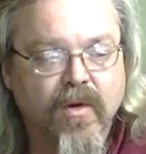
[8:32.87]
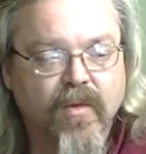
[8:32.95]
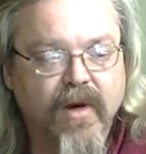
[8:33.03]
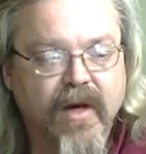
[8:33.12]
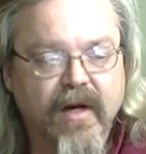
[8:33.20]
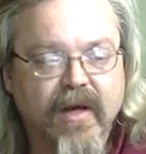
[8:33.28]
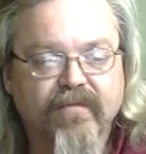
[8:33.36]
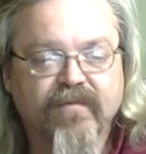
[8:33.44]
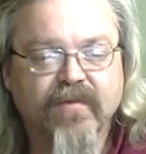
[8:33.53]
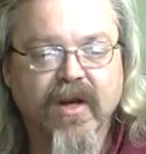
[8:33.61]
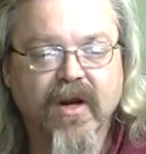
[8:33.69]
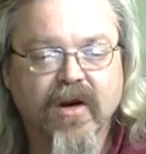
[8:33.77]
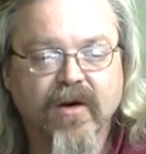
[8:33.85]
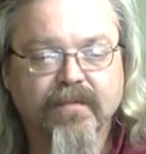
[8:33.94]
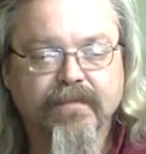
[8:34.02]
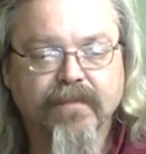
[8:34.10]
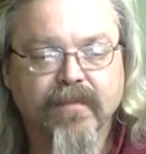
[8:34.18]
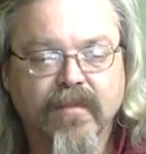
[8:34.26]
we had an M-flare
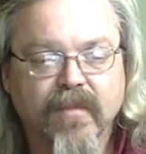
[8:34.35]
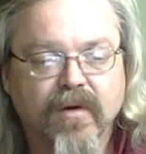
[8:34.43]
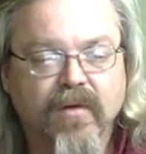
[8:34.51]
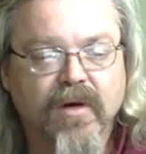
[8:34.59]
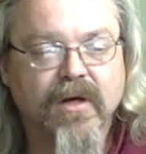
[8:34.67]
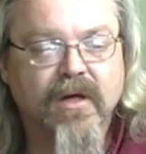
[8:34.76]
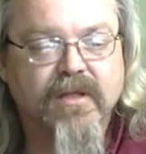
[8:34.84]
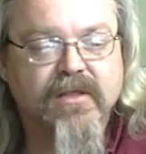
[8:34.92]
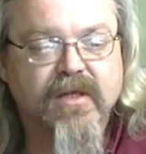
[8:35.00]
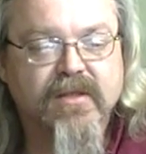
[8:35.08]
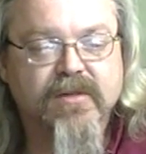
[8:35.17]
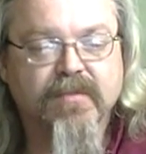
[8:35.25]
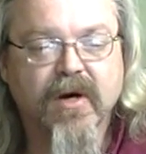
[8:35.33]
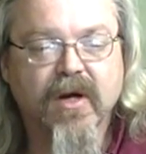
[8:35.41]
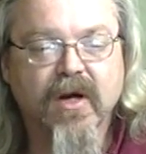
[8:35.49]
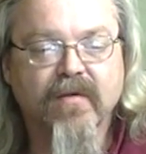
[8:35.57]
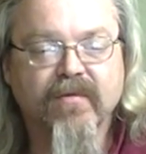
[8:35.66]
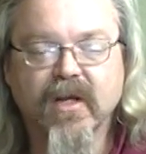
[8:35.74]
uh, sunspot
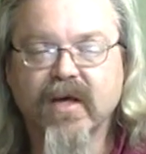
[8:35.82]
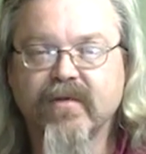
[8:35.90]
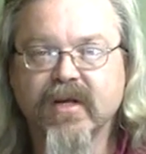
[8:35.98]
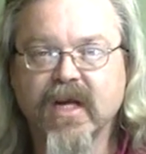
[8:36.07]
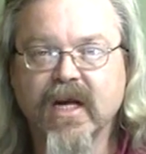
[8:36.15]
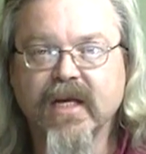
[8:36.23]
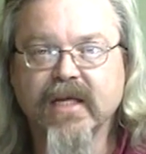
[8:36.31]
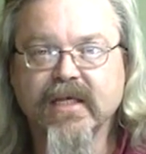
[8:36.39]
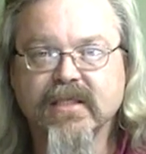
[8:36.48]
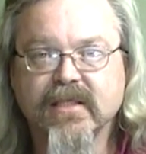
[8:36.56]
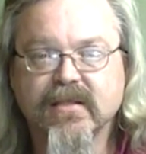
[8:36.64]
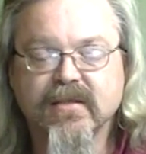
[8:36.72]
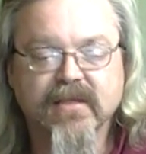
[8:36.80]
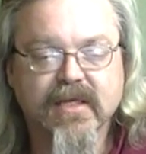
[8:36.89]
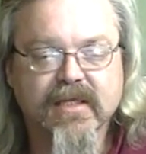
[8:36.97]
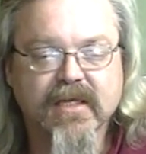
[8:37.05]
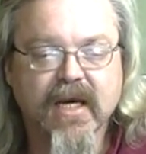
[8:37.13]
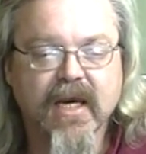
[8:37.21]
off 1190
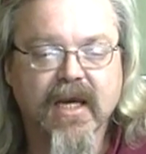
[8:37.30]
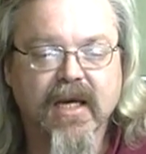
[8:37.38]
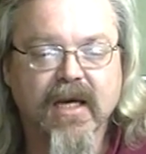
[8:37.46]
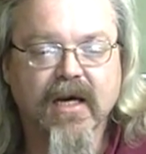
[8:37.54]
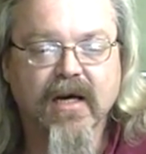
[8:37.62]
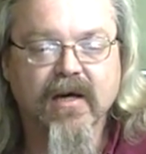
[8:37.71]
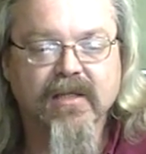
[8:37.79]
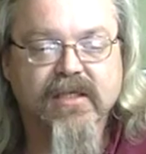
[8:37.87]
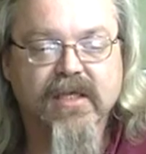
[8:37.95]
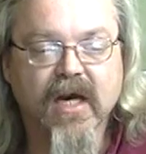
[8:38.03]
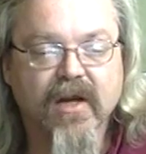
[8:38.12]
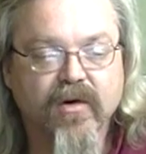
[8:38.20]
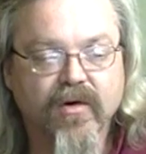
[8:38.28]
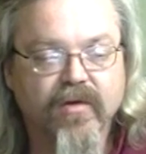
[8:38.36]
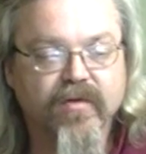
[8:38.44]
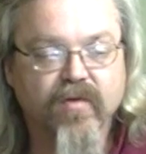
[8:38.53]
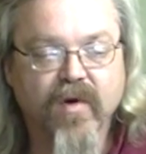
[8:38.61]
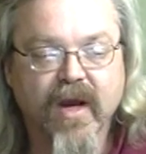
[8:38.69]
today, uh, it's not
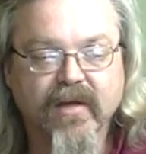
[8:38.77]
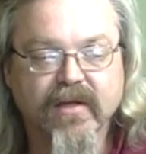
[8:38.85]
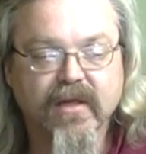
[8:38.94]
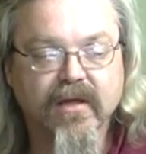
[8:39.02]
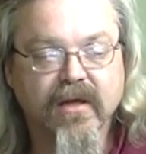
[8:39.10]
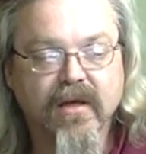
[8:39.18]
Earth directed,